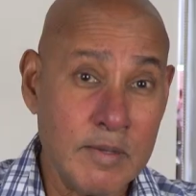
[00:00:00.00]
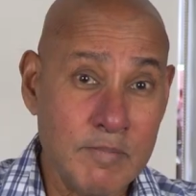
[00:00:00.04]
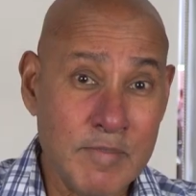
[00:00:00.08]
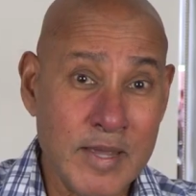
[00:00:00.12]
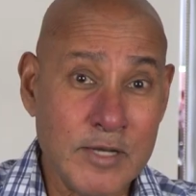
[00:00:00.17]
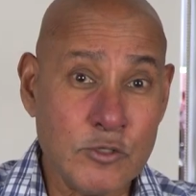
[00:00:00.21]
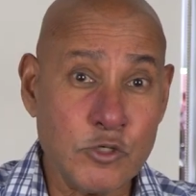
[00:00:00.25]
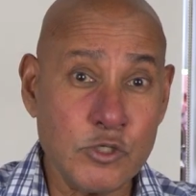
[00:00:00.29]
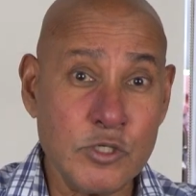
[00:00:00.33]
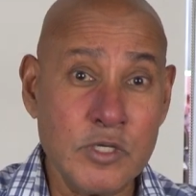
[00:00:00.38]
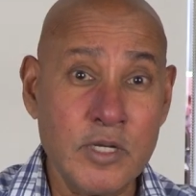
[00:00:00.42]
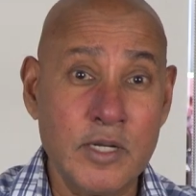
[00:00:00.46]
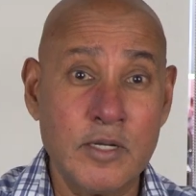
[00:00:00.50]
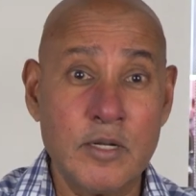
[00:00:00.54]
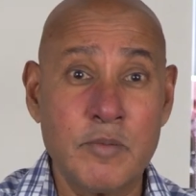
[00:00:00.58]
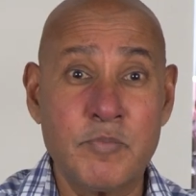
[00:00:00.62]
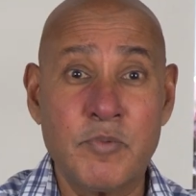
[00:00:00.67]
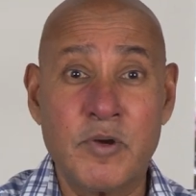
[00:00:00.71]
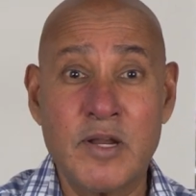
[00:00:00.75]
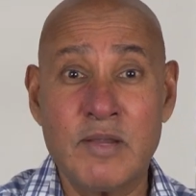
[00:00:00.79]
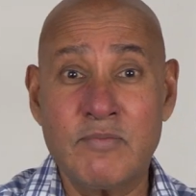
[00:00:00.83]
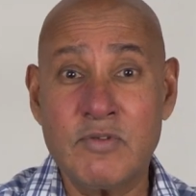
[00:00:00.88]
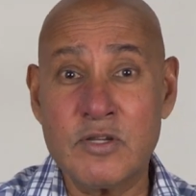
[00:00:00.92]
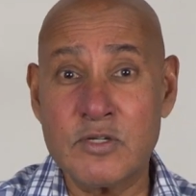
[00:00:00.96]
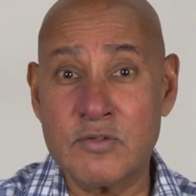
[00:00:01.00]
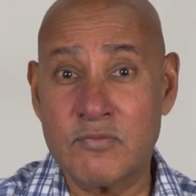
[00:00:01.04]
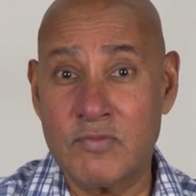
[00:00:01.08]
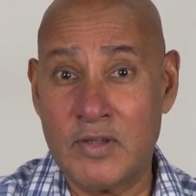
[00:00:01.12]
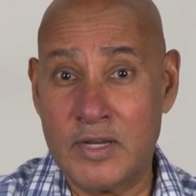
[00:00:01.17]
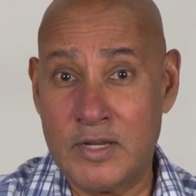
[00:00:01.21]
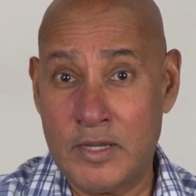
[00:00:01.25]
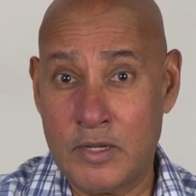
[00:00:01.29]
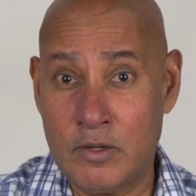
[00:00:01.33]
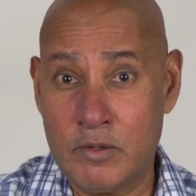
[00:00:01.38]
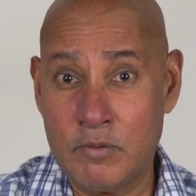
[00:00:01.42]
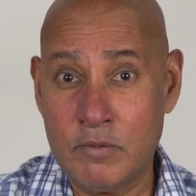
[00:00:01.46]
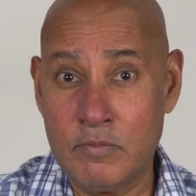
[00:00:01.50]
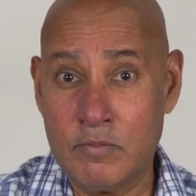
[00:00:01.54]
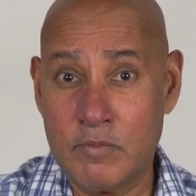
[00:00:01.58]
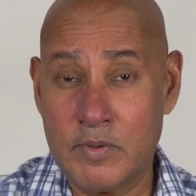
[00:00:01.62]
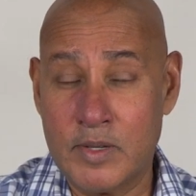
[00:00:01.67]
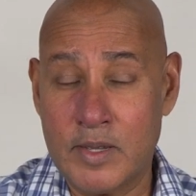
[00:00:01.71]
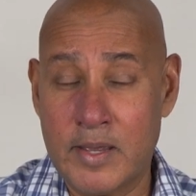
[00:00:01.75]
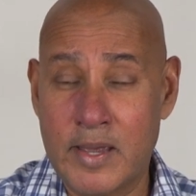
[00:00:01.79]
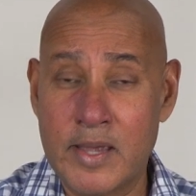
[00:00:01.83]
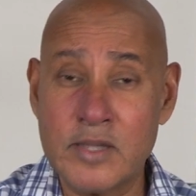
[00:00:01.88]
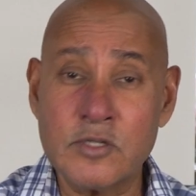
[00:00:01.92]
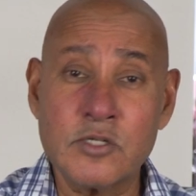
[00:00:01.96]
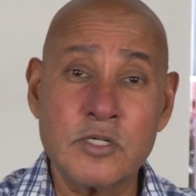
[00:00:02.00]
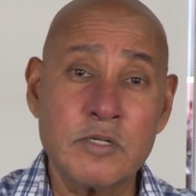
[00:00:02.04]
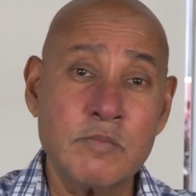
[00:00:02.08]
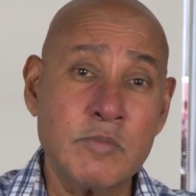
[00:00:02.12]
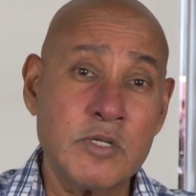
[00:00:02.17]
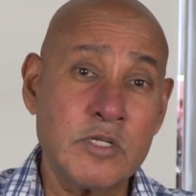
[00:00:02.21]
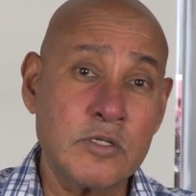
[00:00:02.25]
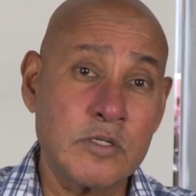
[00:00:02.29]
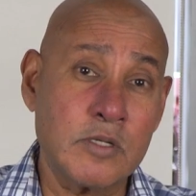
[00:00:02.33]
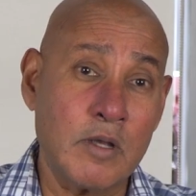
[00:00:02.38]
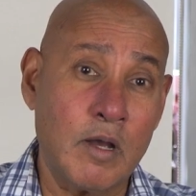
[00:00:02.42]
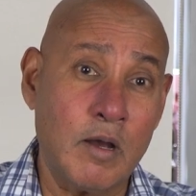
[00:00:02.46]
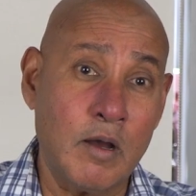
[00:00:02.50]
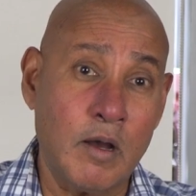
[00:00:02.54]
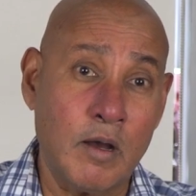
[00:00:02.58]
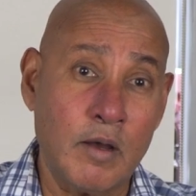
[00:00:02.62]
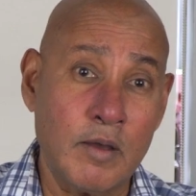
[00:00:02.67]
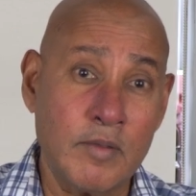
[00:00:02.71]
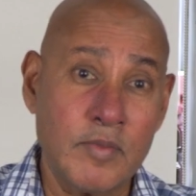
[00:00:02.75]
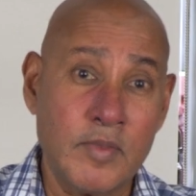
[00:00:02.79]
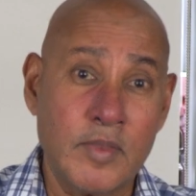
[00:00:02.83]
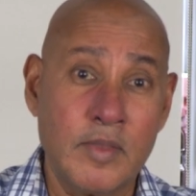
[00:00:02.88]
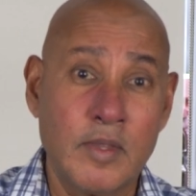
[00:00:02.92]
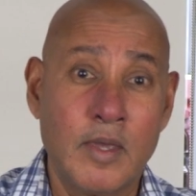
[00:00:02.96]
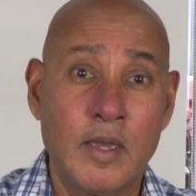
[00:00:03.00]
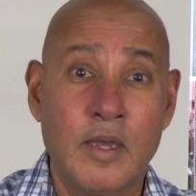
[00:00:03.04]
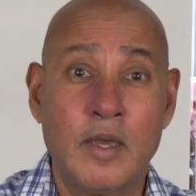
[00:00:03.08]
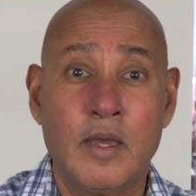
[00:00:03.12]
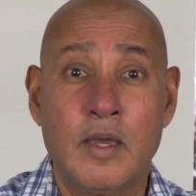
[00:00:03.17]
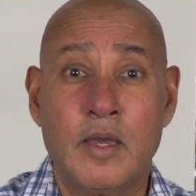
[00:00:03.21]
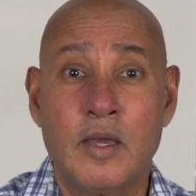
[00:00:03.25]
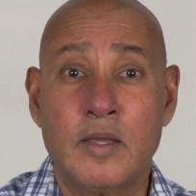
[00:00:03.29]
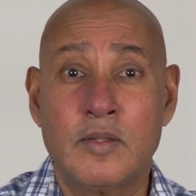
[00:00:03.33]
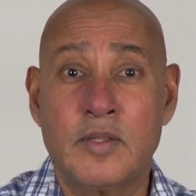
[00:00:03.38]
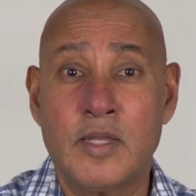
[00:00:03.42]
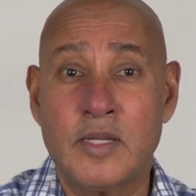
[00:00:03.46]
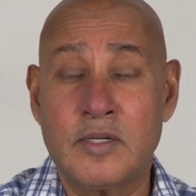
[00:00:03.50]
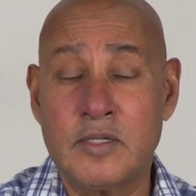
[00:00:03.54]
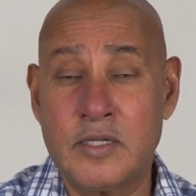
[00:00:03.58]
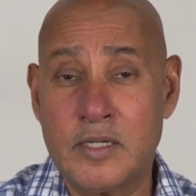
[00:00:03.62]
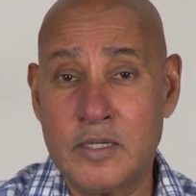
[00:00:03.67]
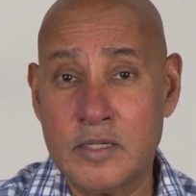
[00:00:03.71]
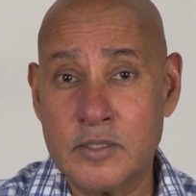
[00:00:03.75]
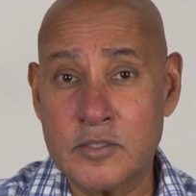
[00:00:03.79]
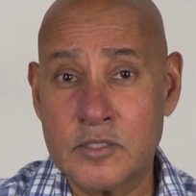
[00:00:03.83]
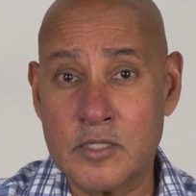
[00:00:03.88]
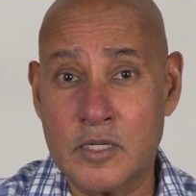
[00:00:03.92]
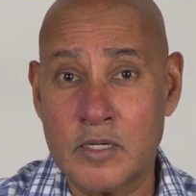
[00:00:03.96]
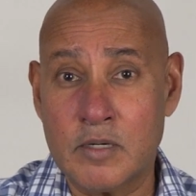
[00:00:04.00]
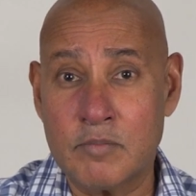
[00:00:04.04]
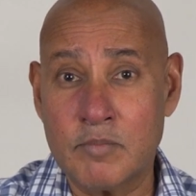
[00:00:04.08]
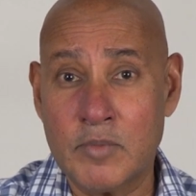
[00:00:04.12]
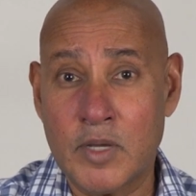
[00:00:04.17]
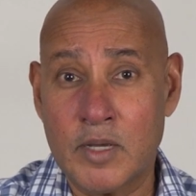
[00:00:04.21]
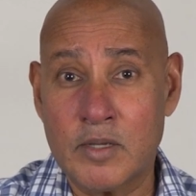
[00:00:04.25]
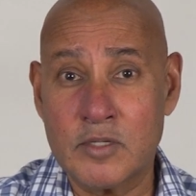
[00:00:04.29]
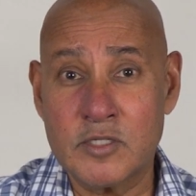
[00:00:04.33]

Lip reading: I mentioned in a previous video, estimates are that near-term